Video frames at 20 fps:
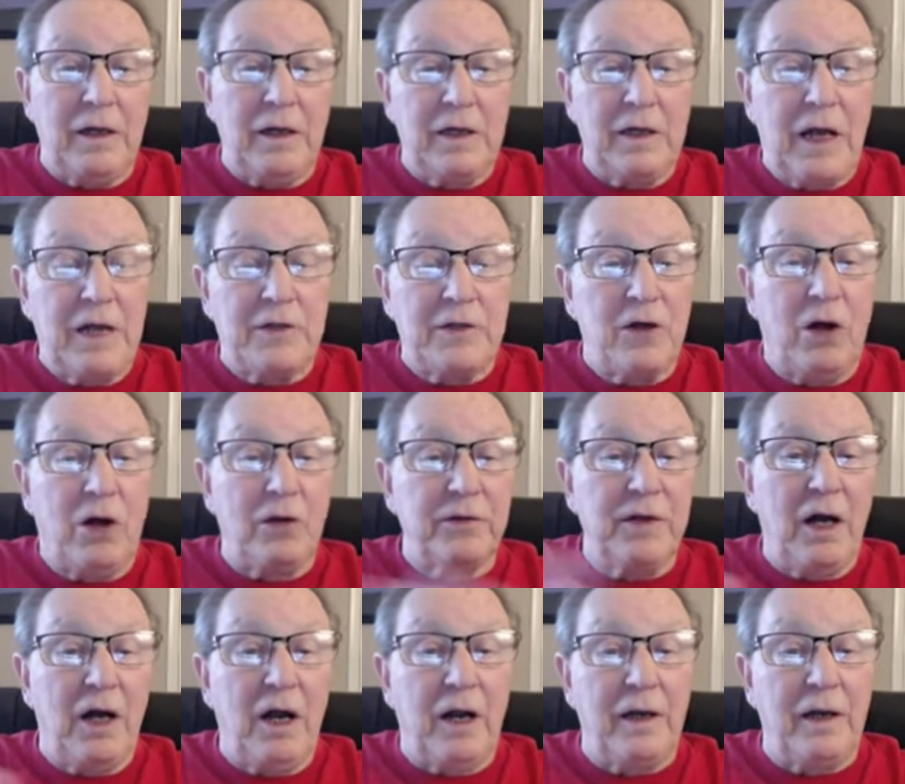it's all
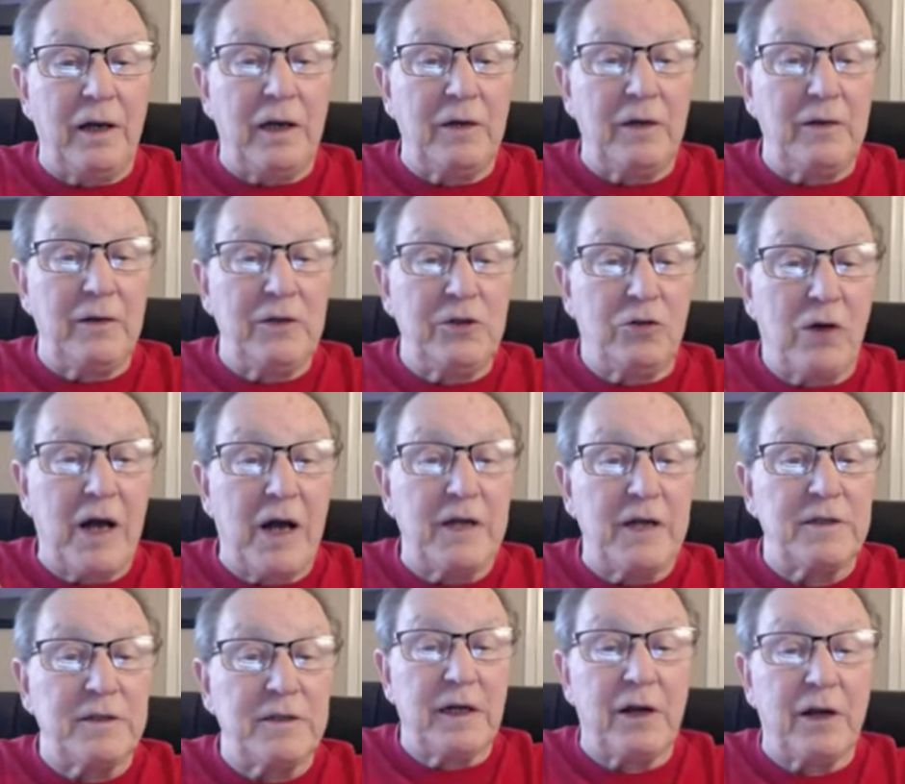done, and
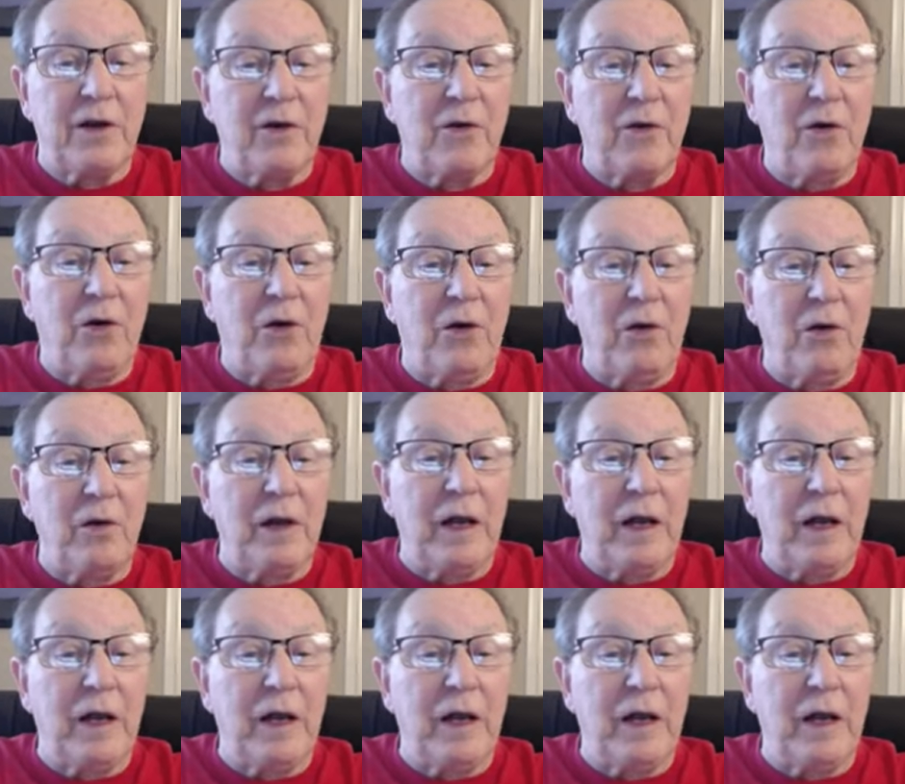Christ it all,